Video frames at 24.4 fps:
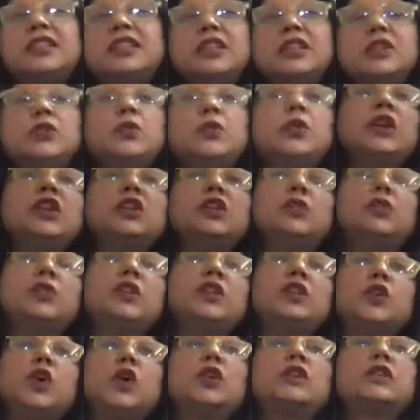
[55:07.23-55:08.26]
situation we
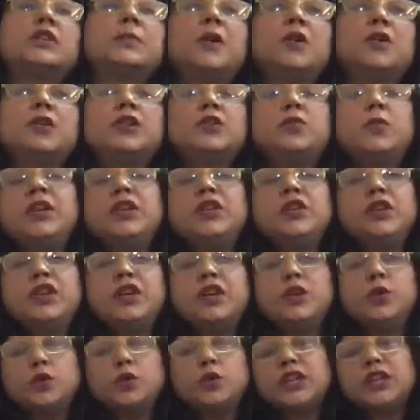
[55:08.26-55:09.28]
talked about is when you're
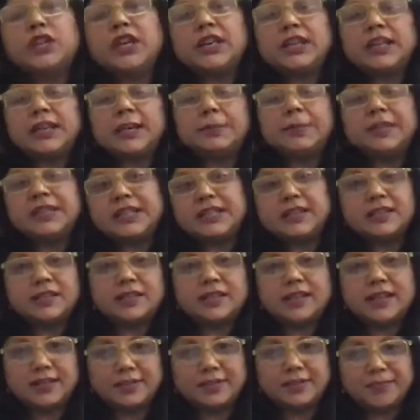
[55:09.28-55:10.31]
negotiating a business
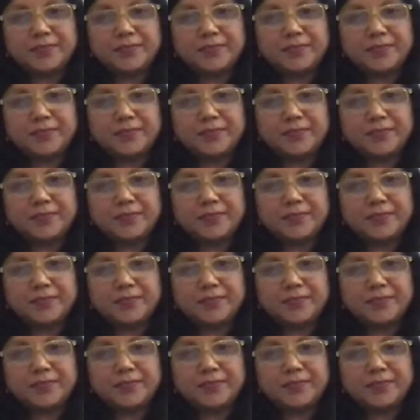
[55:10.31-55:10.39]
deal.